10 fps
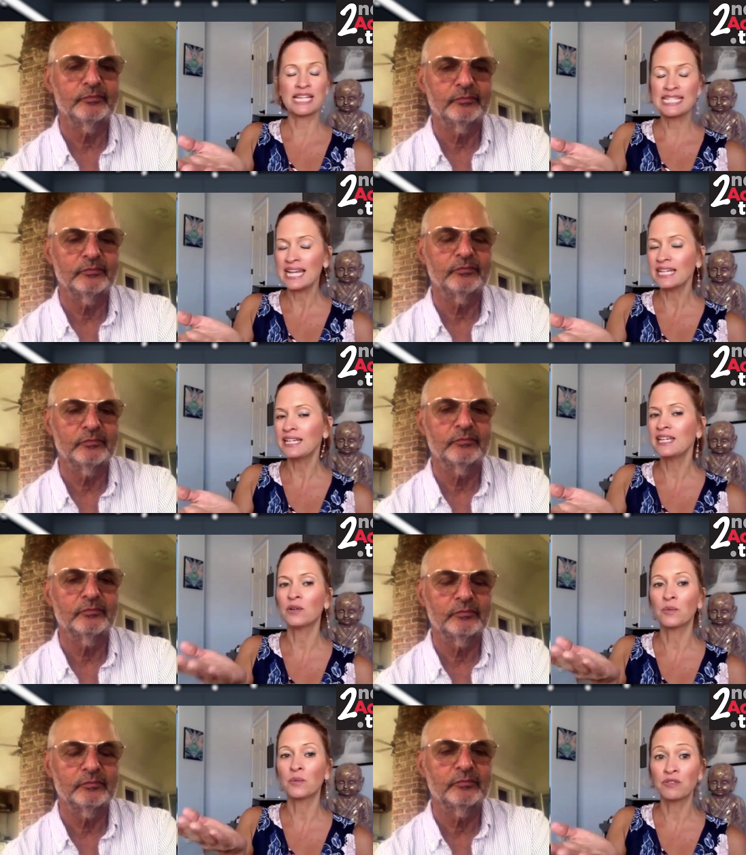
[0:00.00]
Speaker 1: it's
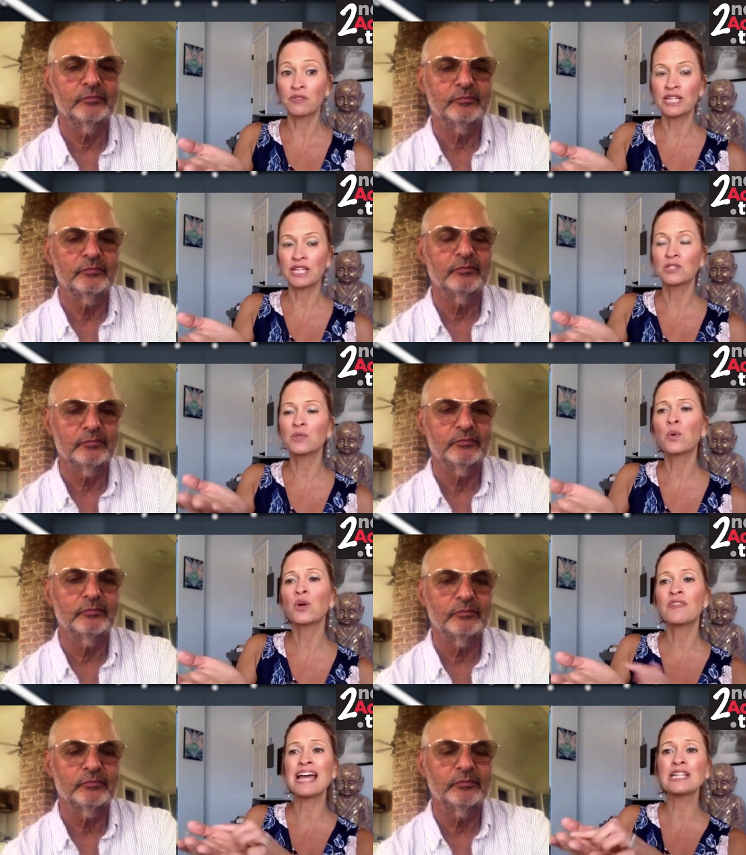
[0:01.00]
identity or whatever it is
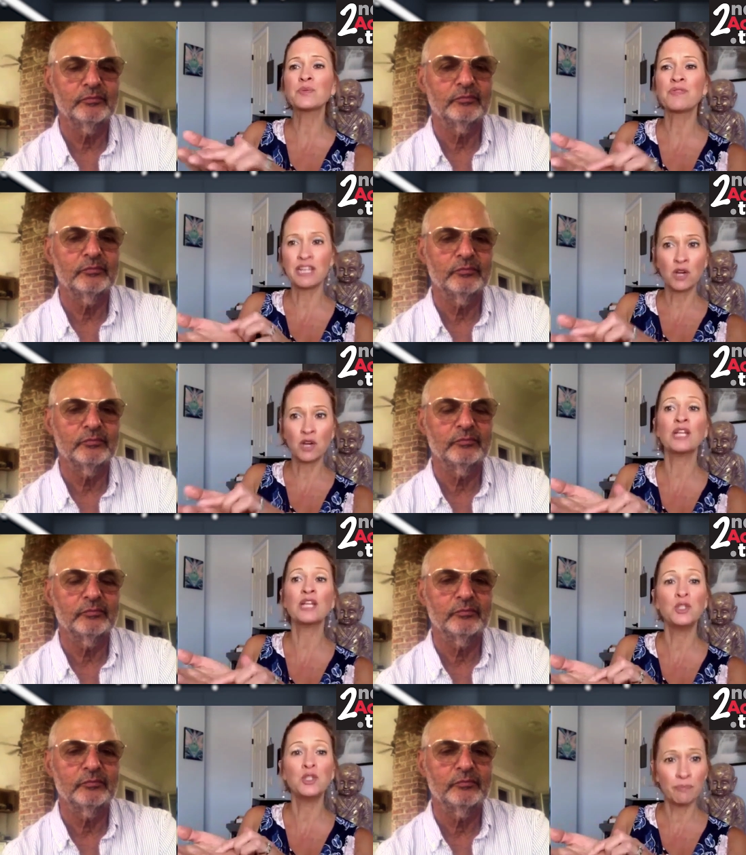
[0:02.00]
or that's what they know how
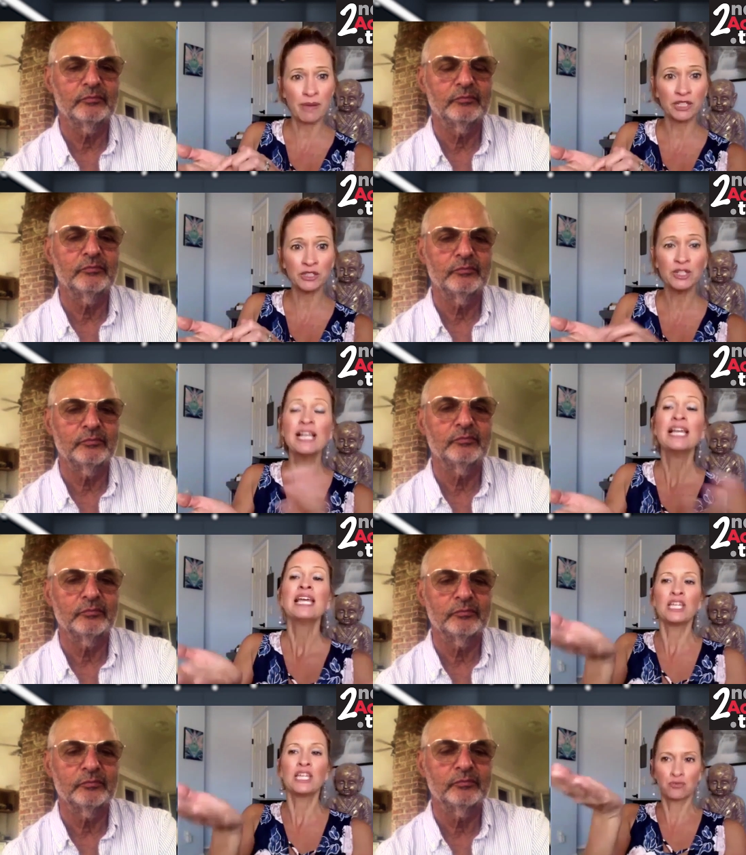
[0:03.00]
to do better
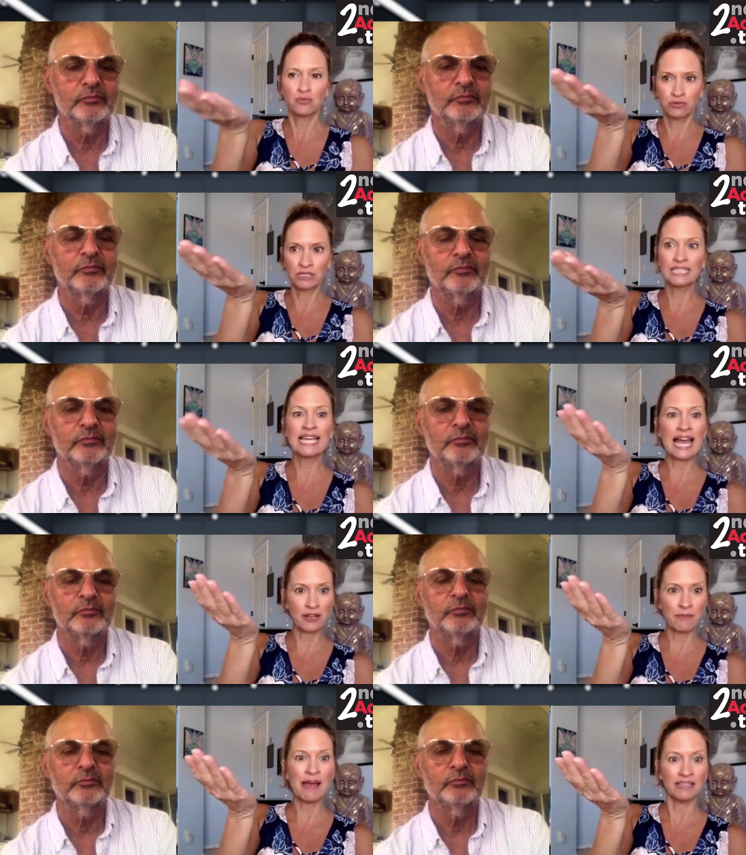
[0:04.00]
is really
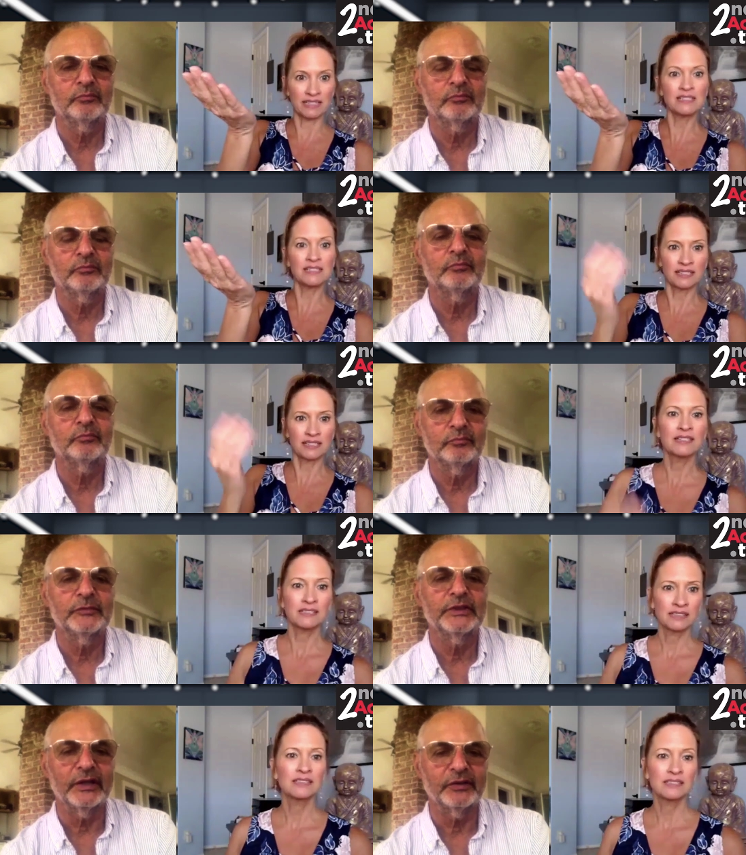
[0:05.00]
out of balance
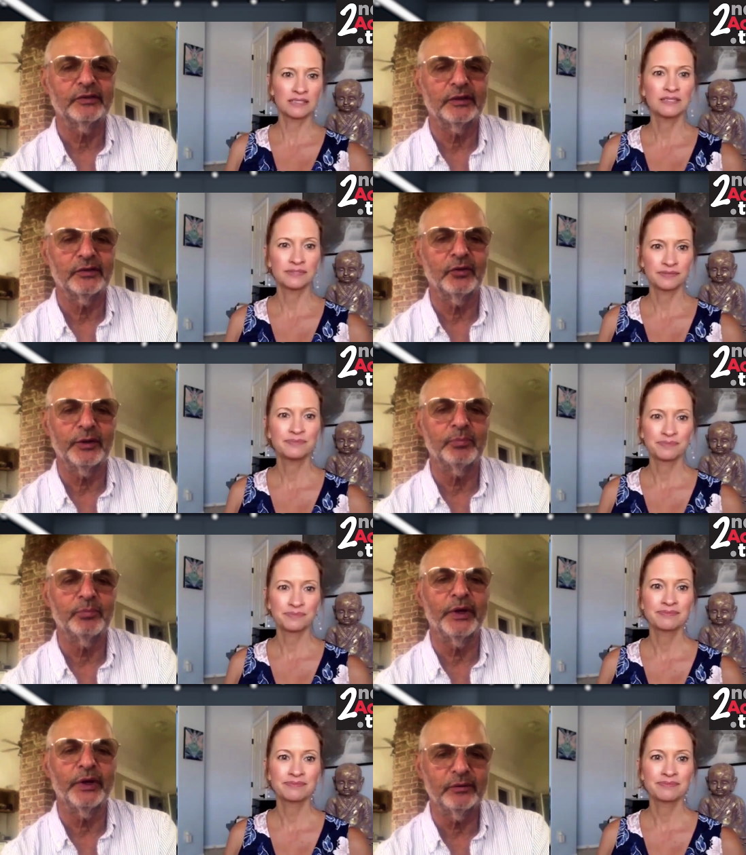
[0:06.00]
Speaker 2: yes that's a
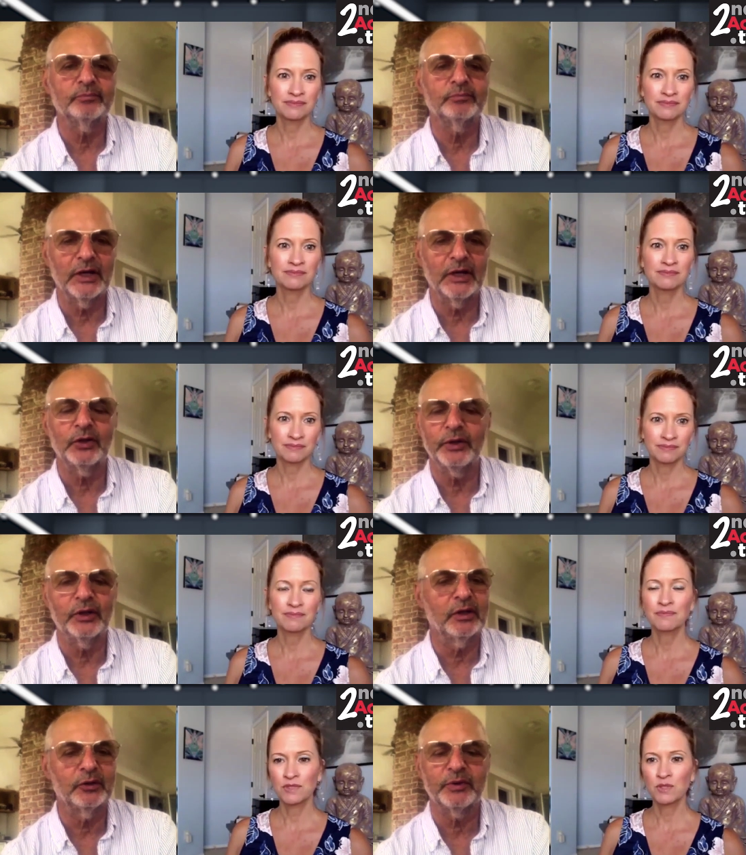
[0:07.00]
great point i
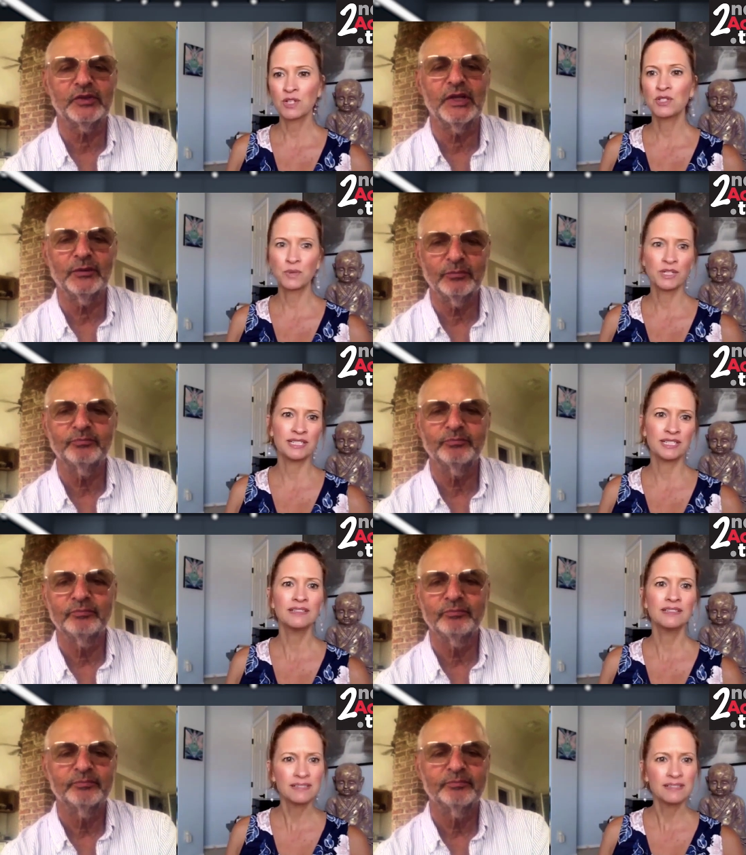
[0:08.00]
agree 100%. i just wanted
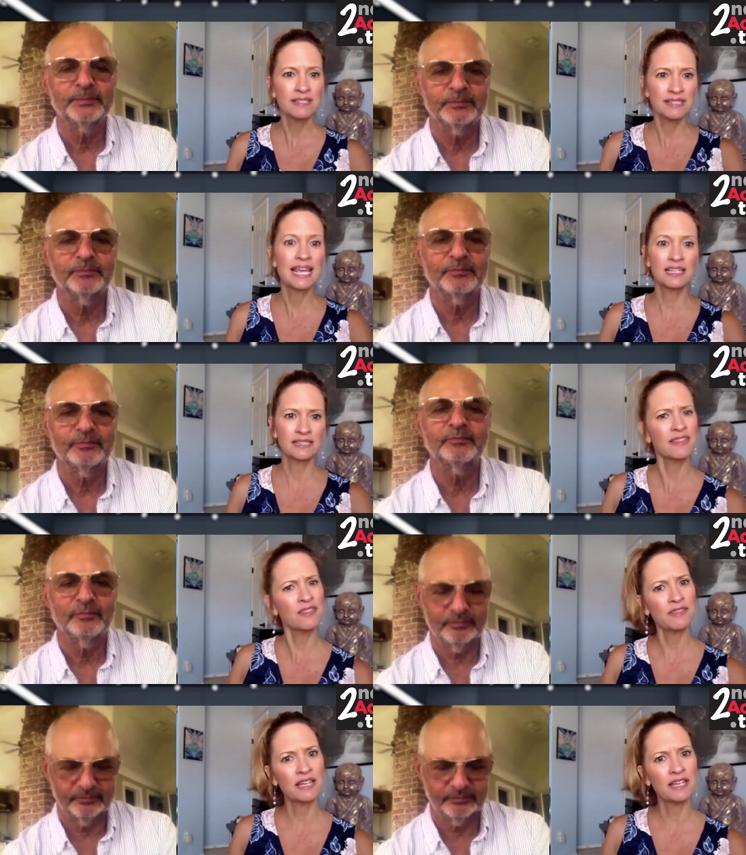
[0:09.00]
Speaker 1: to say because i
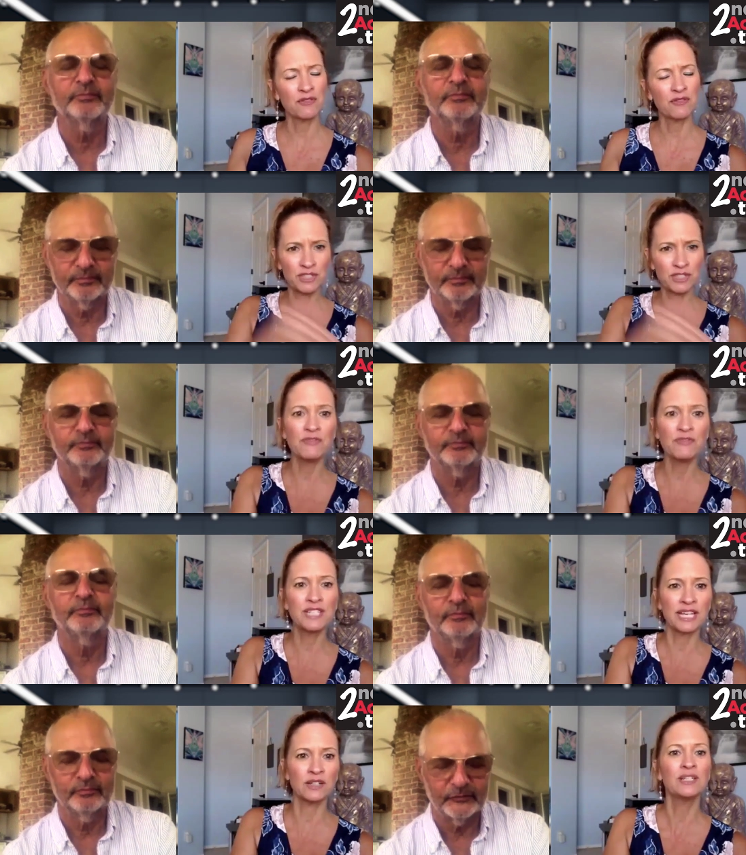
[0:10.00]
thought that kind of
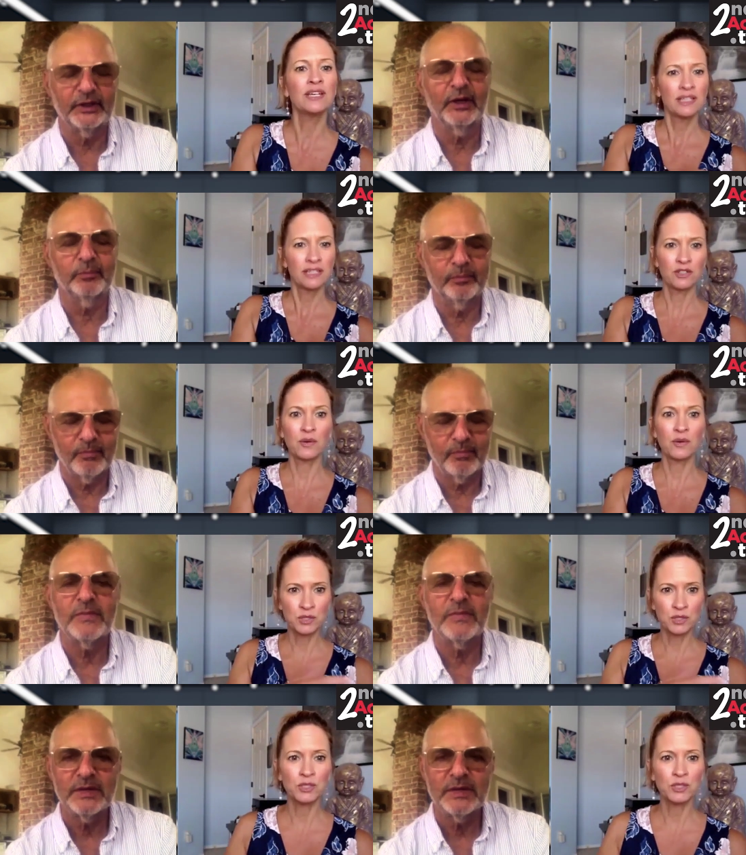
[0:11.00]
dovetailed you know